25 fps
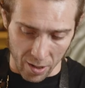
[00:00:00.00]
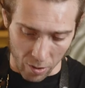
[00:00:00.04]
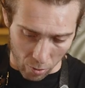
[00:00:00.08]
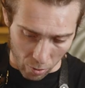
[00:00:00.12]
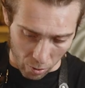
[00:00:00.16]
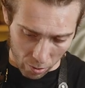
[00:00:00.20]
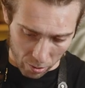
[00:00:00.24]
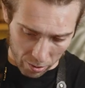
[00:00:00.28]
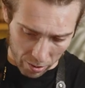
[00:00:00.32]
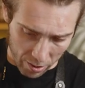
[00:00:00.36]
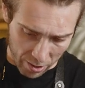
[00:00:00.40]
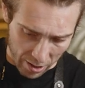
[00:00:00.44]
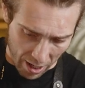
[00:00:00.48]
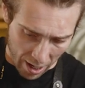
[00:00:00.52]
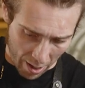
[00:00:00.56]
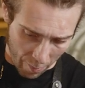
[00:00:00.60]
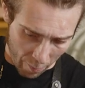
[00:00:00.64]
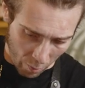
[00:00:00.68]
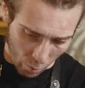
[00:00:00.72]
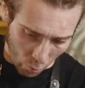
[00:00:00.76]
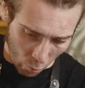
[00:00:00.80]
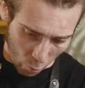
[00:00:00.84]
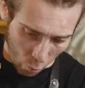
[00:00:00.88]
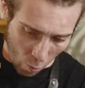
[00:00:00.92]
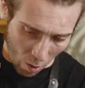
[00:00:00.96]
it all the time
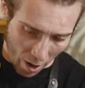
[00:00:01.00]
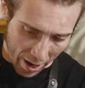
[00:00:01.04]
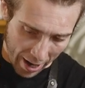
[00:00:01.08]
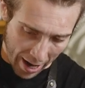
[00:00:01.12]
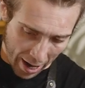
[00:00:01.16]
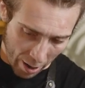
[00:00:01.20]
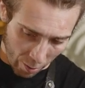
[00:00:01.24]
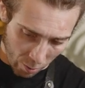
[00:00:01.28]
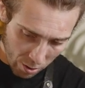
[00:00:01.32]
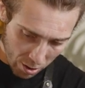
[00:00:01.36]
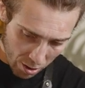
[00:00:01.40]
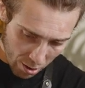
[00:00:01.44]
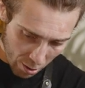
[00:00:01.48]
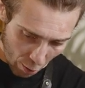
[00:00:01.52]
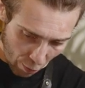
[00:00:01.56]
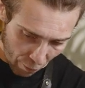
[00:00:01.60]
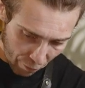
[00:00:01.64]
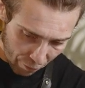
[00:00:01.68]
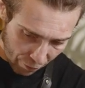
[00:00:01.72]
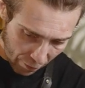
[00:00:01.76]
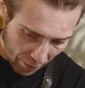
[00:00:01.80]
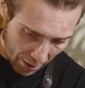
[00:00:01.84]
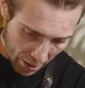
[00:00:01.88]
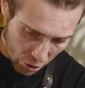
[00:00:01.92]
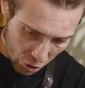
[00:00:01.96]
with 1 ounce
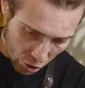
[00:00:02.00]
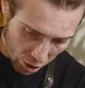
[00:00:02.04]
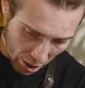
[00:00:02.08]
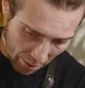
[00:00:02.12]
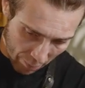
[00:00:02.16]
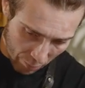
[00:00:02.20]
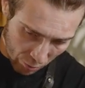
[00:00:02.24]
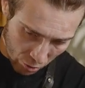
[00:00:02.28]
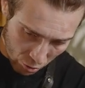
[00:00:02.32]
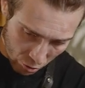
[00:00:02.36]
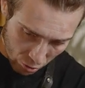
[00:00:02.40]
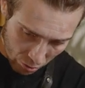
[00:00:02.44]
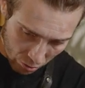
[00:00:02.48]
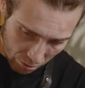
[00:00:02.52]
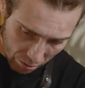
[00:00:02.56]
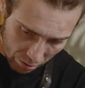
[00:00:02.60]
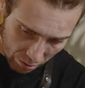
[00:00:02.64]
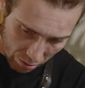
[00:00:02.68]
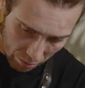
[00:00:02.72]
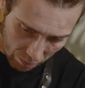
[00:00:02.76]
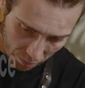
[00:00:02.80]
of fresh lemon juice.